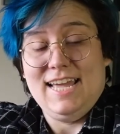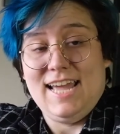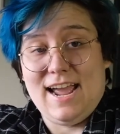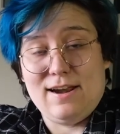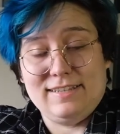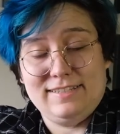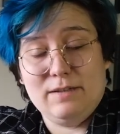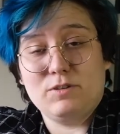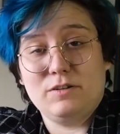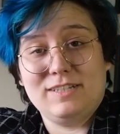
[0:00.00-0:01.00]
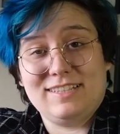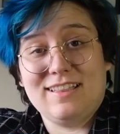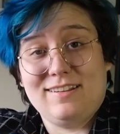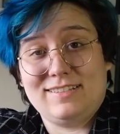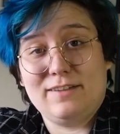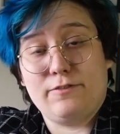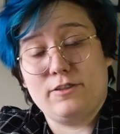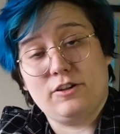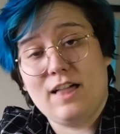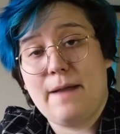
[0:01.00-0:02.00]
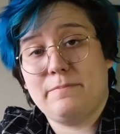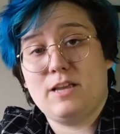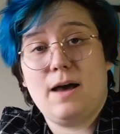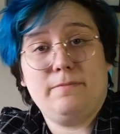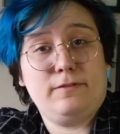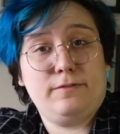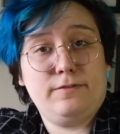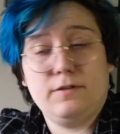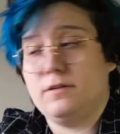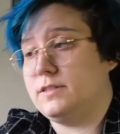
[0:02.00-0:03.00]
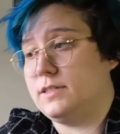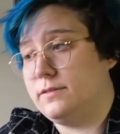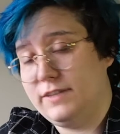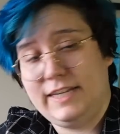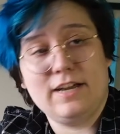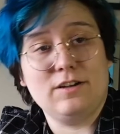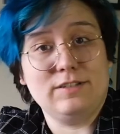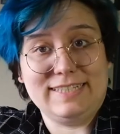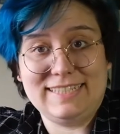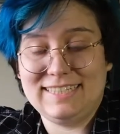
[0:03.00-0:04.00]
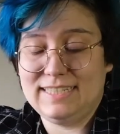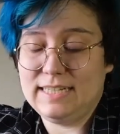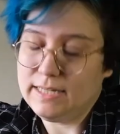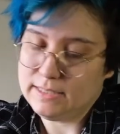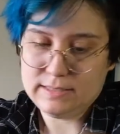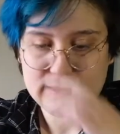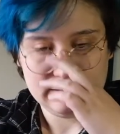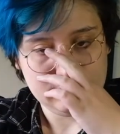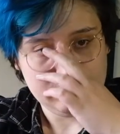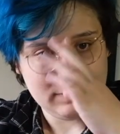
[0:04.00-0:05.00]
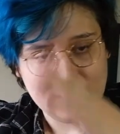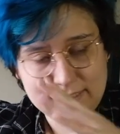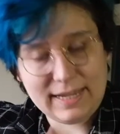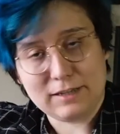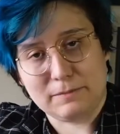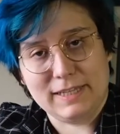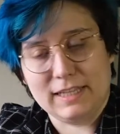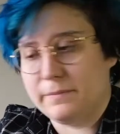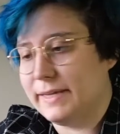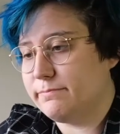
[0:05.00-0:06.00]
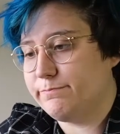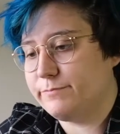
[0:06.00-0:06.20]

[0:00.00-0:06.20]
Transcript: And as someone who does a lot of stuff on their laptop for photos and videos, it scares me a little bit.